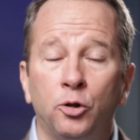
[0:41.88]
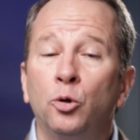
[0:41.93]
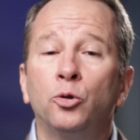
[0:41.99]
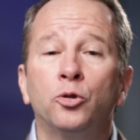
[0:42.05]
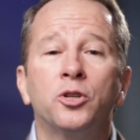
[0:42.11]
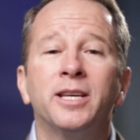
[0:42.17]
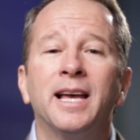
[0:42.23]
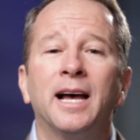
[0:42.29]

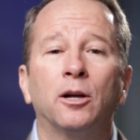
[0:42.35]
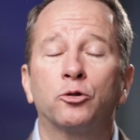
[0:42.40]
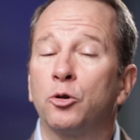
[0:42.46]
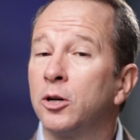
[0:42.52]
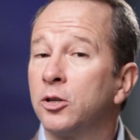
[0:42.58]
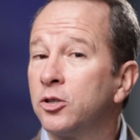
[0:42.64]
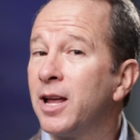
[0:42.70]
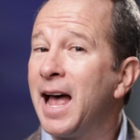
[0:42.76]
You'll see how
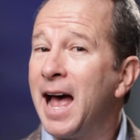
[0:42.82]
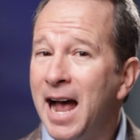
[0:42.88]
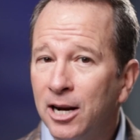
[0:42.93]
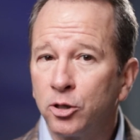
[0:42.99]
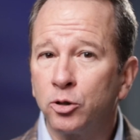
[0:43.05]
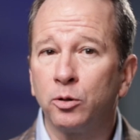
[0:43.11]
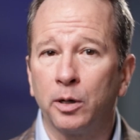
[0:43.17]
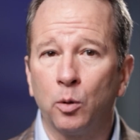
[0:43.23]
trusts
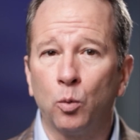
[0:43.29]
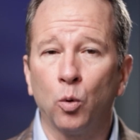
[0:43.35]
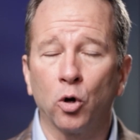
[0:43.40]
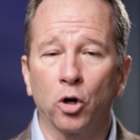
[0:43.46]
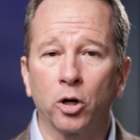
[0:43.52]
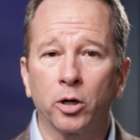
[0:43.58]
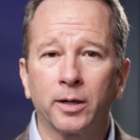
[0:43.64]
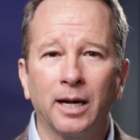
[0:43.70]
actually
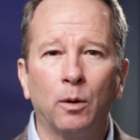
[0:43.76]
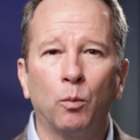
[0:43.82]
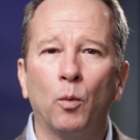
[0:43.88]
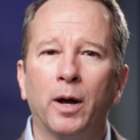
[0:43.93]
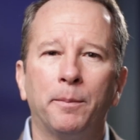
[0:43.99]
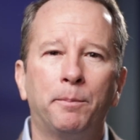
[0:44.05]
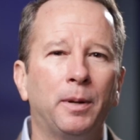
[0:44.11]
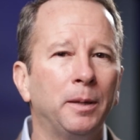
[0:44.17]
work and
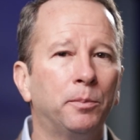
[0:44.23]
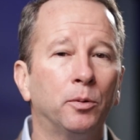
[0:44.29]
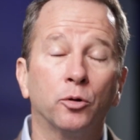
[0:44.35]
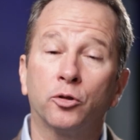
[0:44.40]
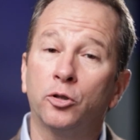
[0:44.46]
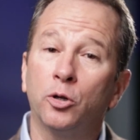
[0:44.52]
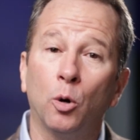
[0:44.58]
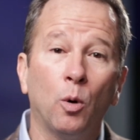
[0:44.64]
why people
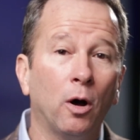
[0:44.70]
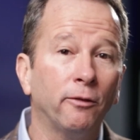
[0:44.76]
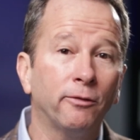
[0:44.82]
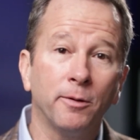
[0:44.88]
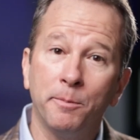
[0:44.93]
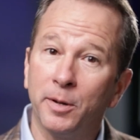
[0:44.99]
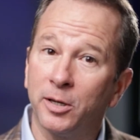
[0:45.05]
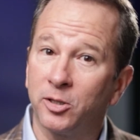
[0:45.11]
so
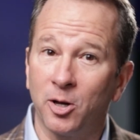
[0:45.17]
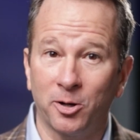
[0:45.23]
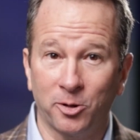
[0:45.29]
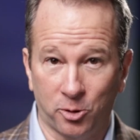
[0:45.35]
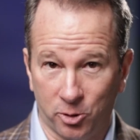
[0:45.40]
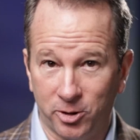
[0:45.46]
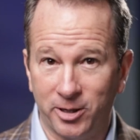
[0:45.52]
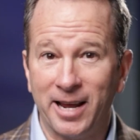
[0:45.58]
often
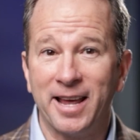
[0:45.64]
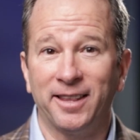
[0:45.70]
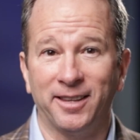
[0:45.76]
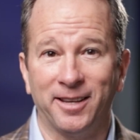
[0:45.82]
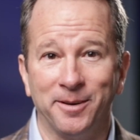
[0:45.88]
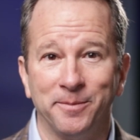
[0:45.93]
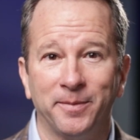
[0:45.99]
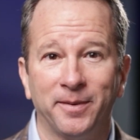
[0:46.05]

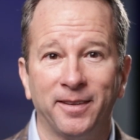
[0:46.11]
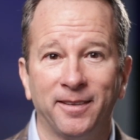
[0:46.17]
misunderstand them.